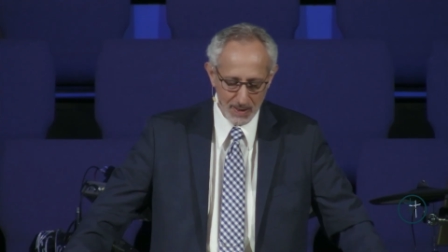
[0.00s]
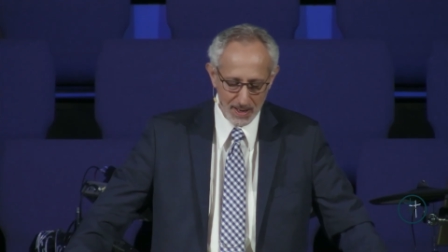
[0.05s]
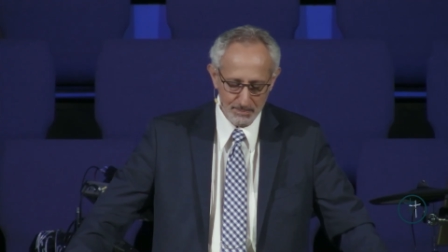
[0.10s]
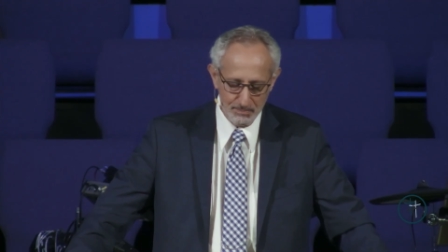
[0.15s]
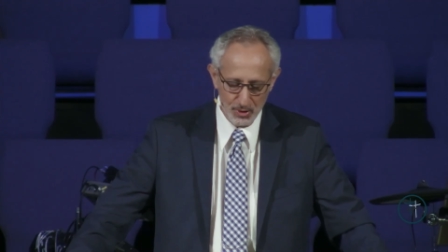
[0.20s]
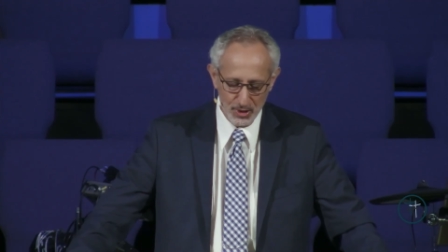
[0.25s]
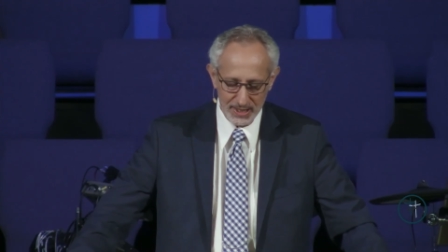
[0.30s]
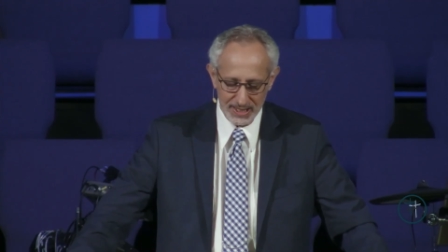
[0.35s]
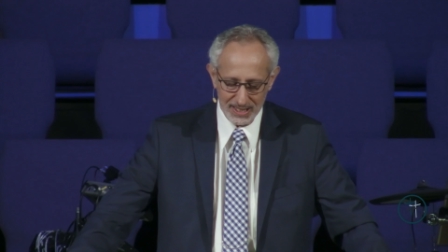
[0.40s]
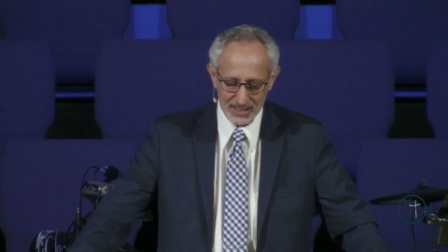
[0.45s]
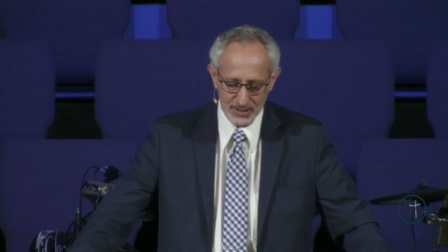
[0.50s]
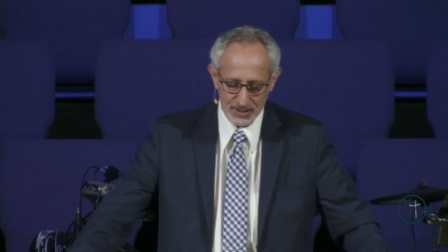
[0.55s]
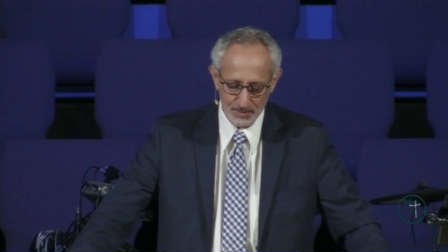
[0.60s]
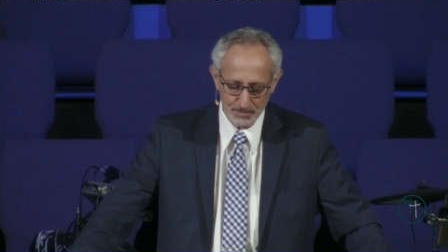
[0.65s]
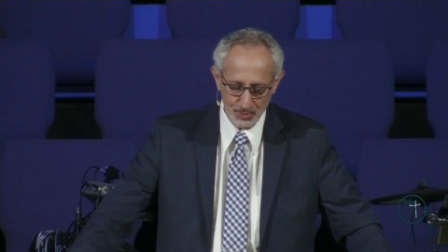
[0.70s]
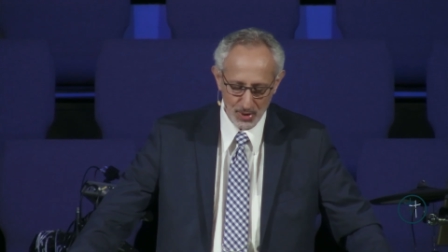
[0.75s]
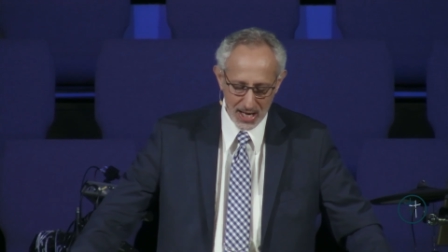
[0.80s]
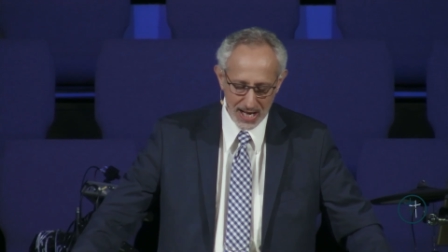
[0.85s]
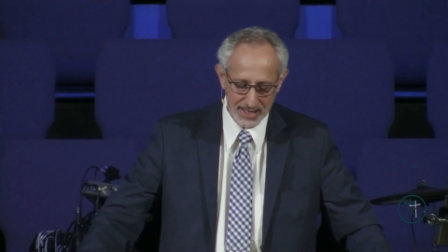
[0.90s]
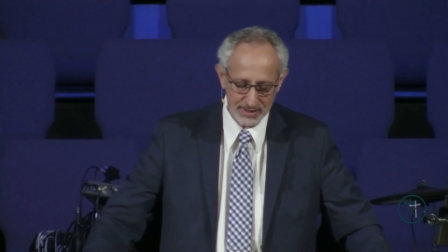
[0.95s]
by putting
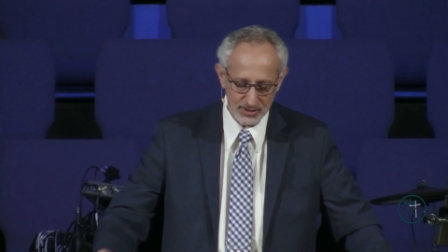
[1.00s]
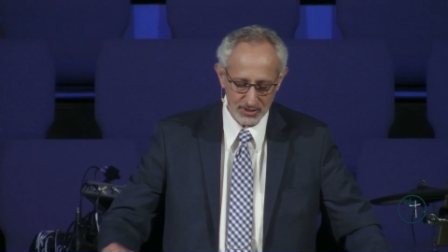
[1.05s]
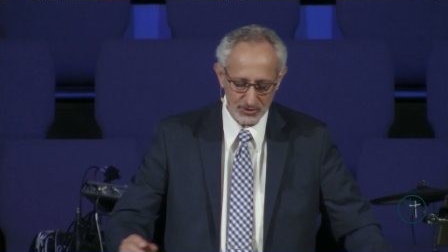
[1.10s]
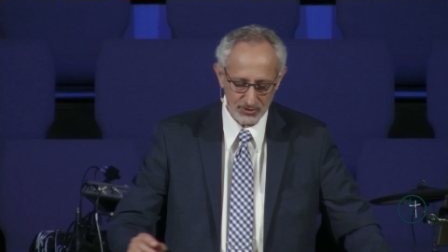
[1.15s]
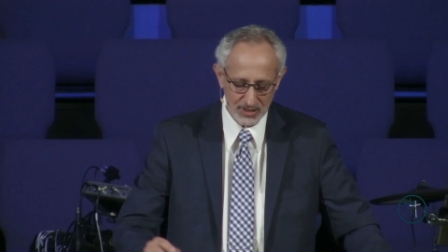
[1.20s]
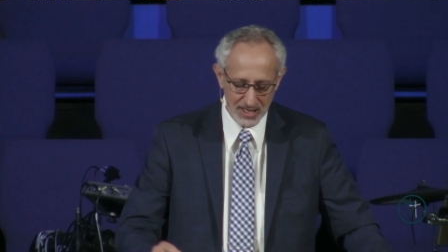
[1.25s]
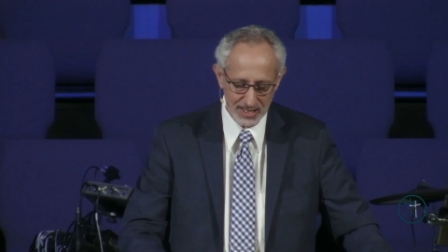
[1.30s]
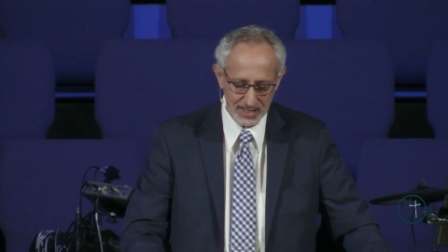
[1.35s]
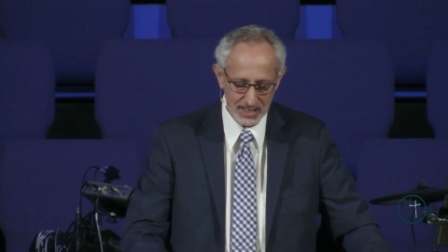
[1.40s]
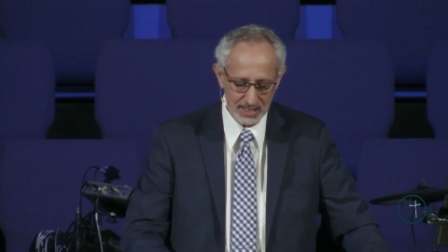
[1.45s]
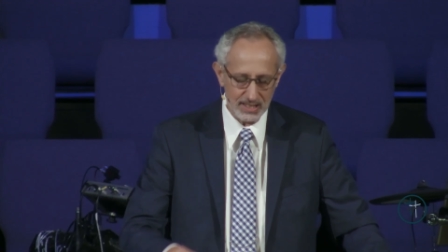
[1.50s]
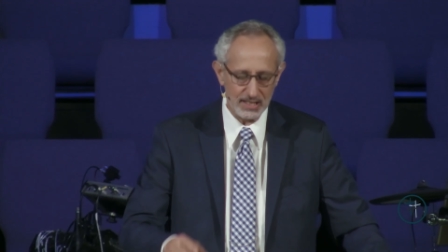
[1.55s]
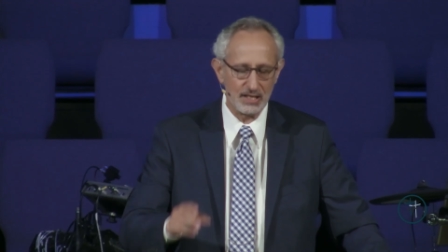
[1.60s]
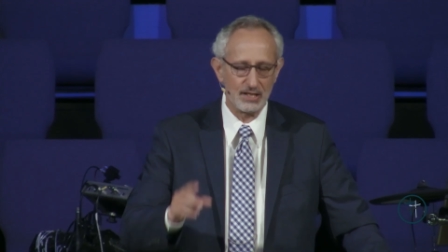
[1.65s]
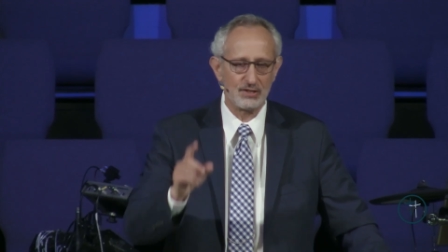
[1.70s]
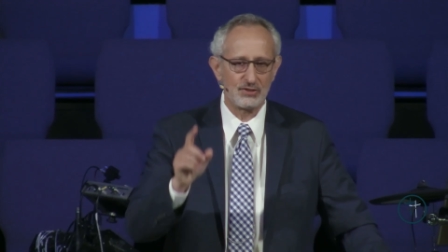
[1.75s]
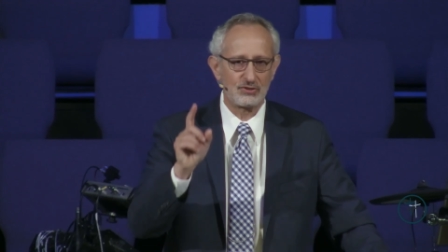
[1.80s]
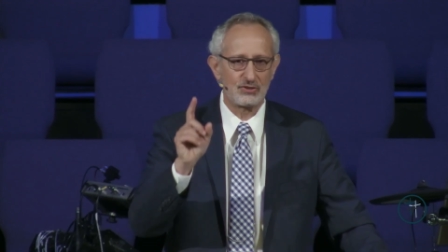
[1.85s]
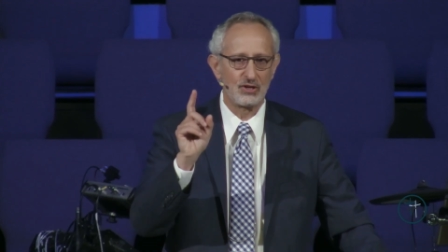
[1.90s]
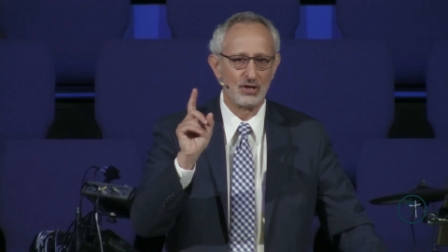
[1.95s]
into practice that
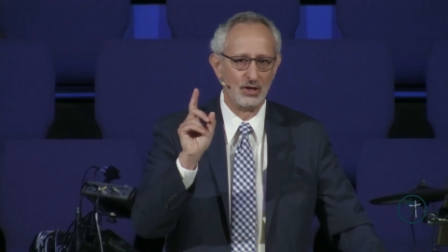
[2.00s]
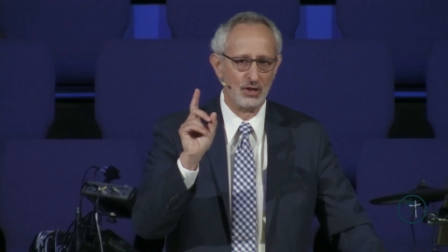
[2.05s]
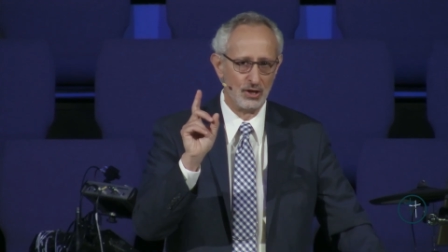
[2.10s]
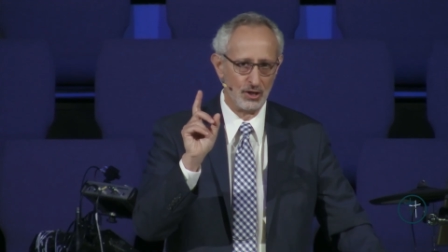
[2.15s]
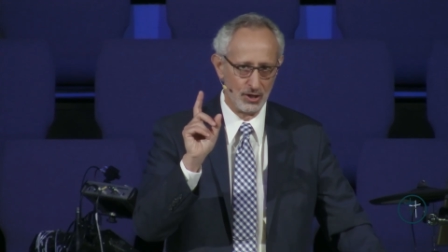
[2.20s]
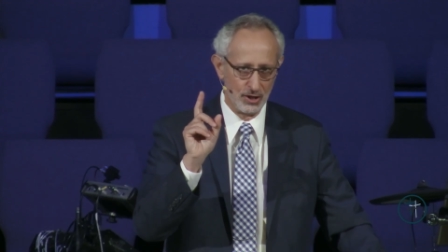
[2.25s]
He is